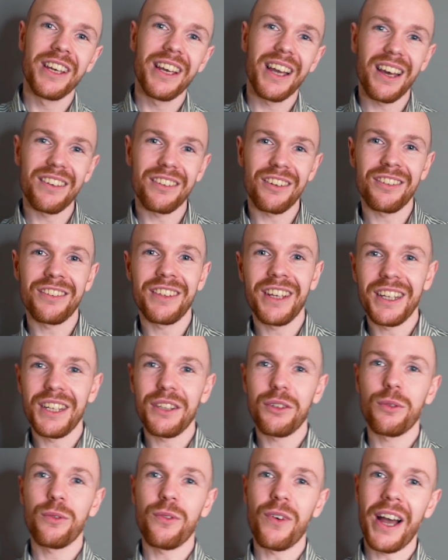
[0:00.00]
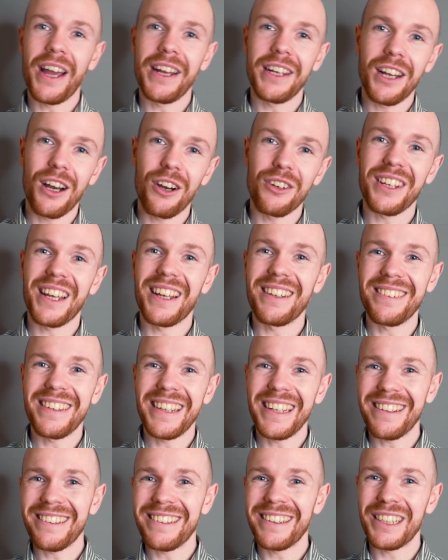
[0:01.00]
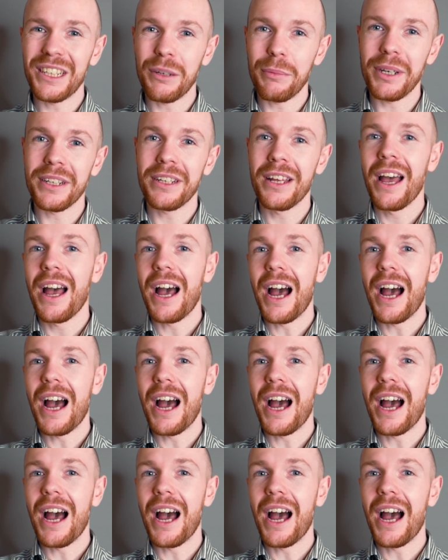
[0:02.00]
as I still need to find out and think a little bit